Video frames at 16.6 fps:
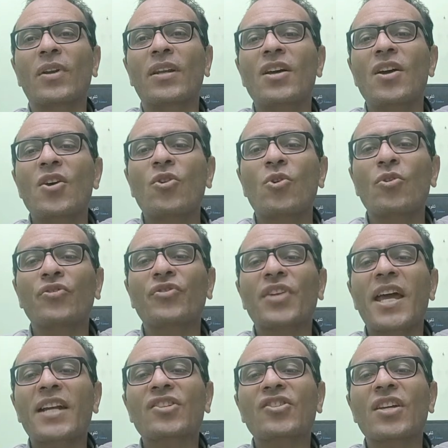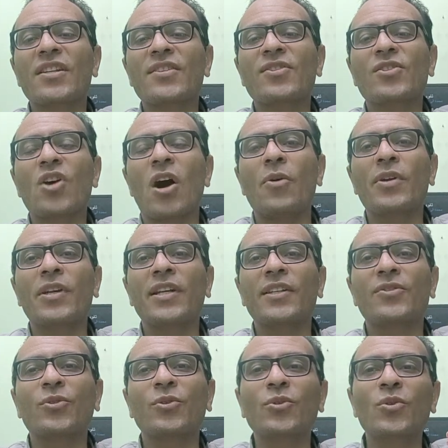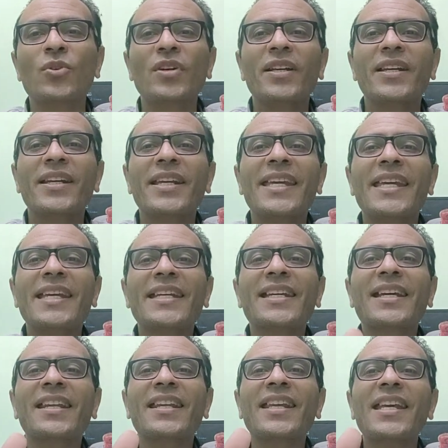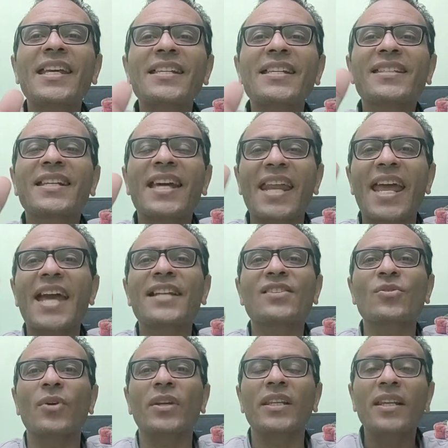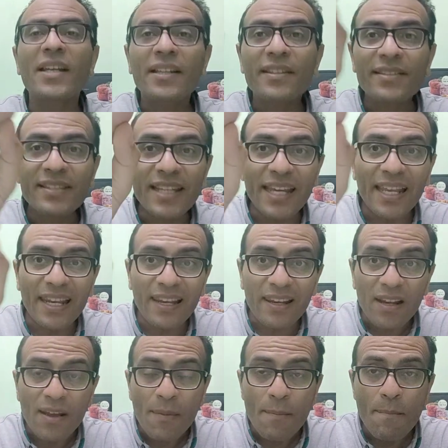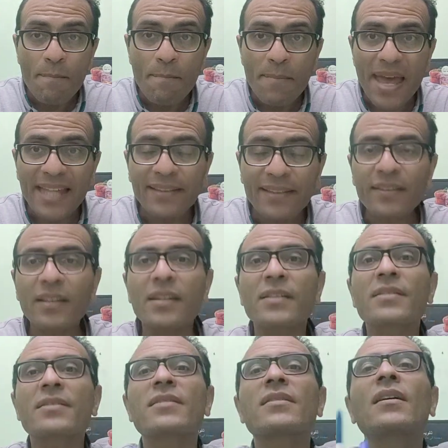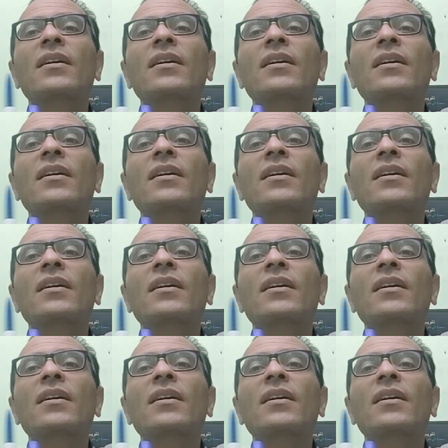Contraction is going to increase gradually till maintenance.